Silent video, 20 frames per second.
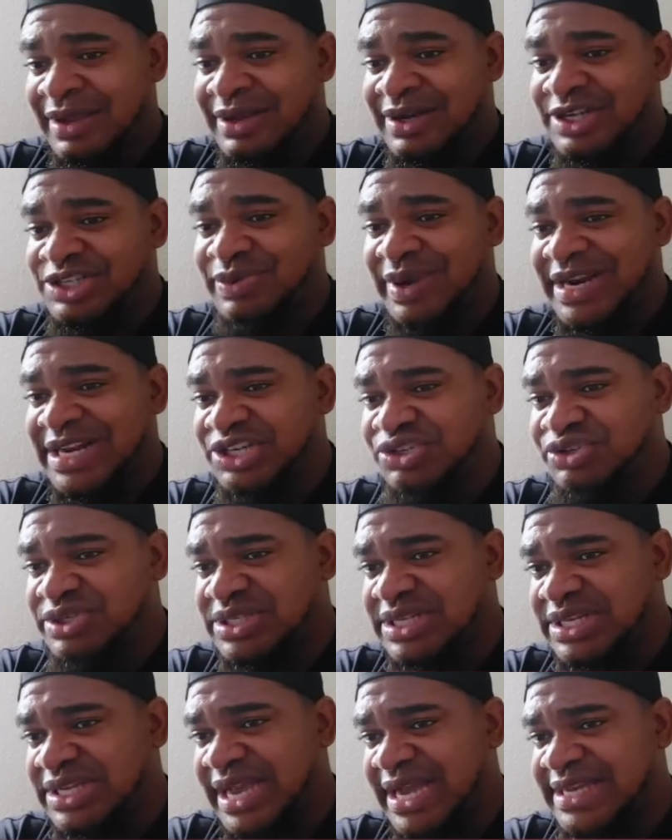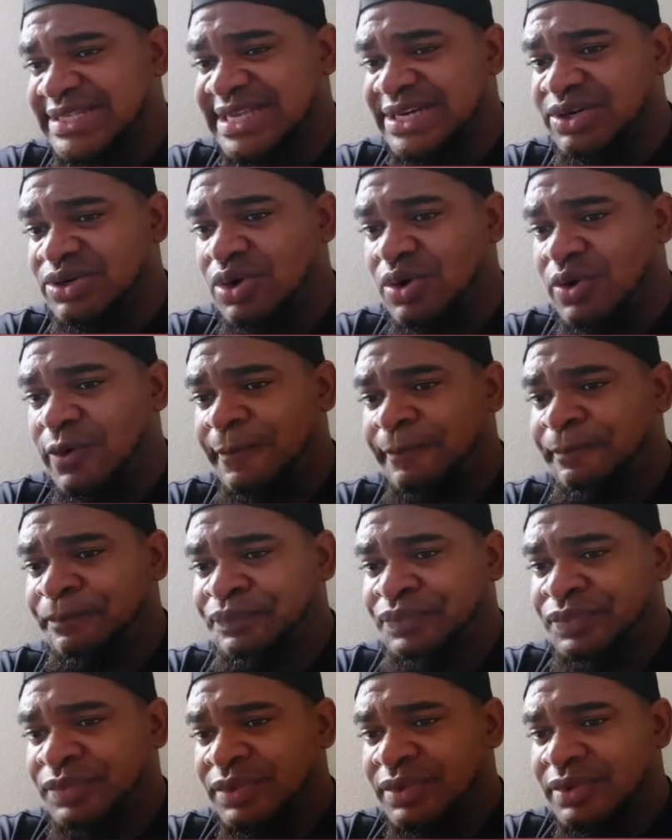That's rather interesting, guys. I don't know
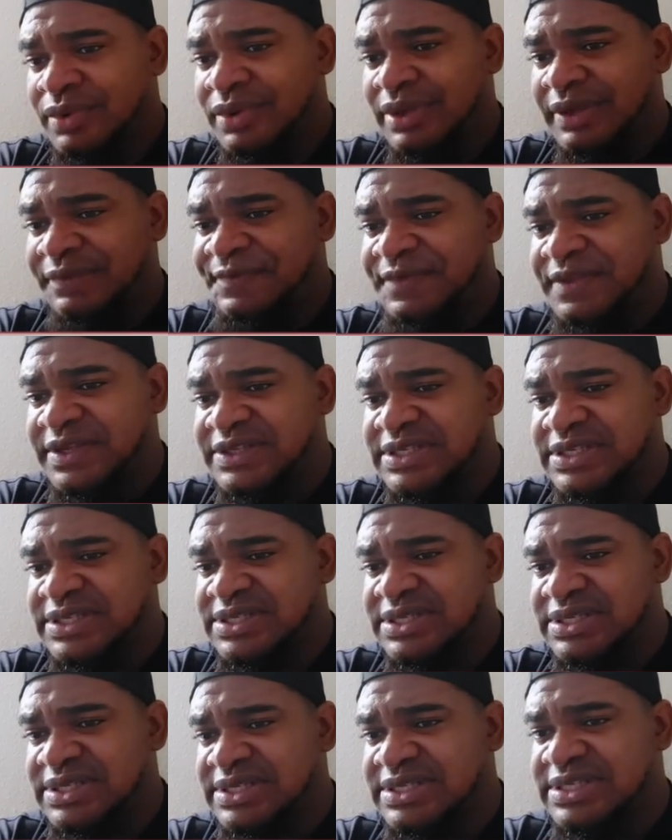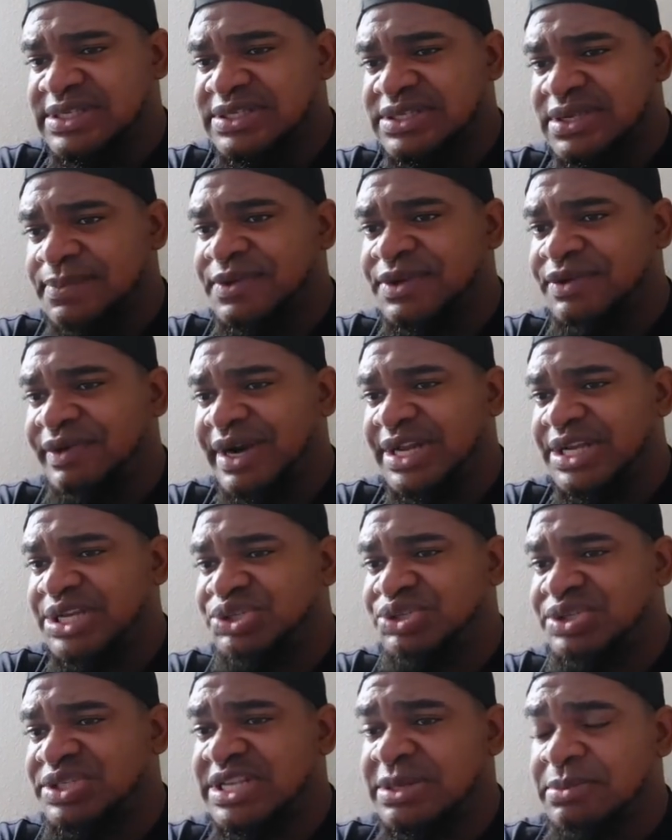if this is this is something rather
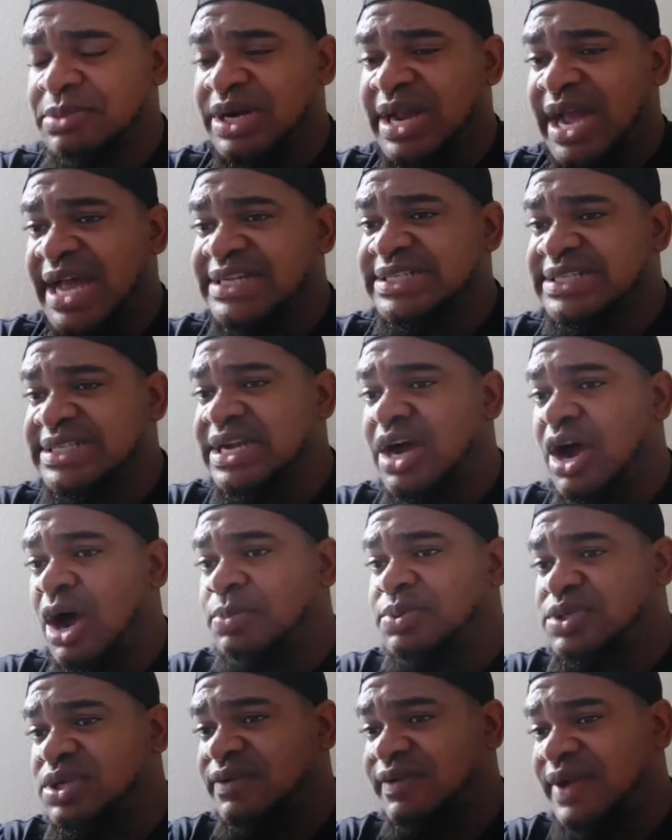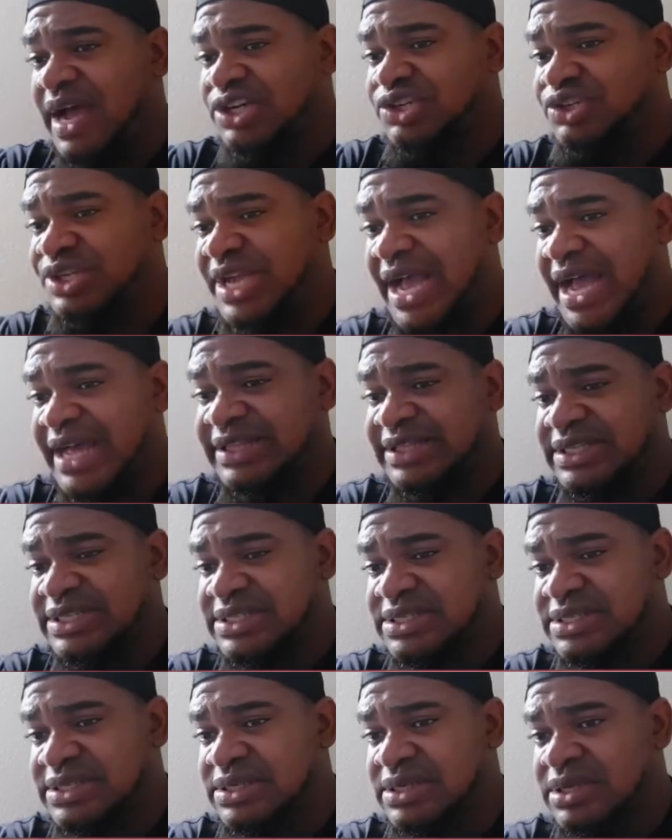interesting, but Antigua Observer actually had
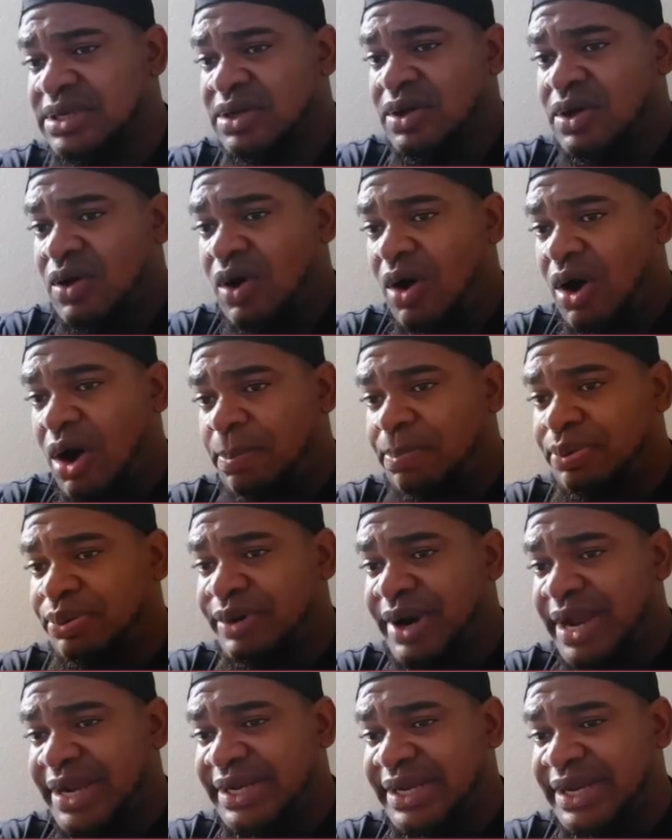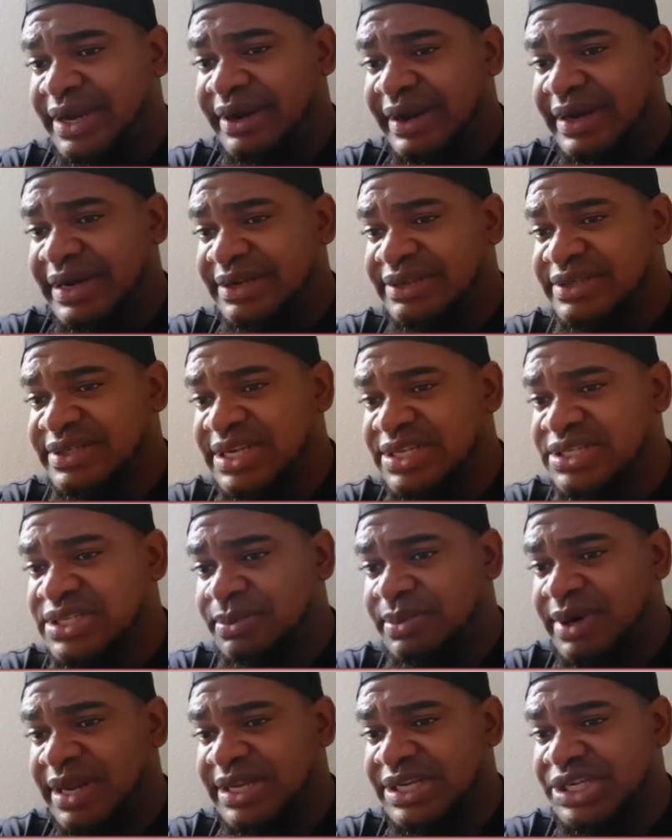this up right there, and they're saying
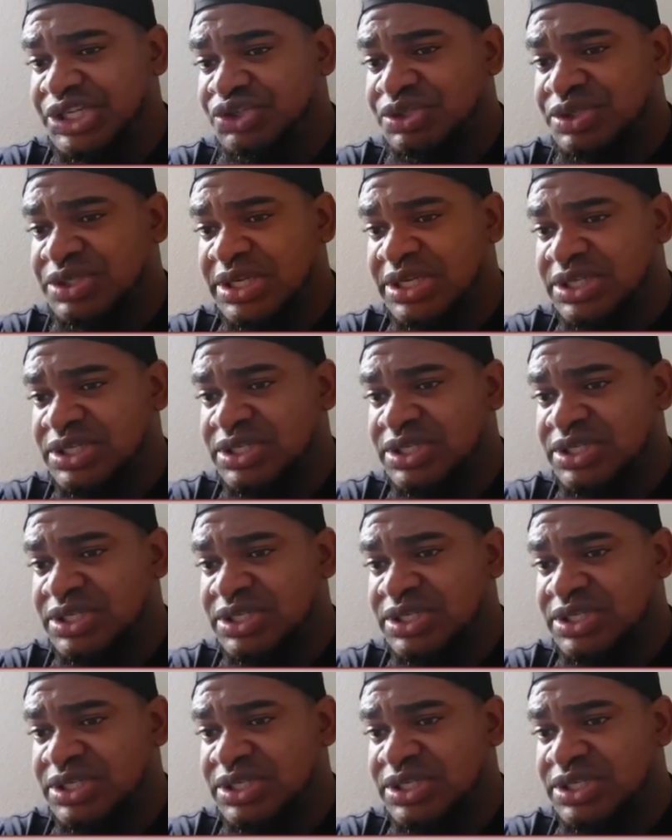some rather interesting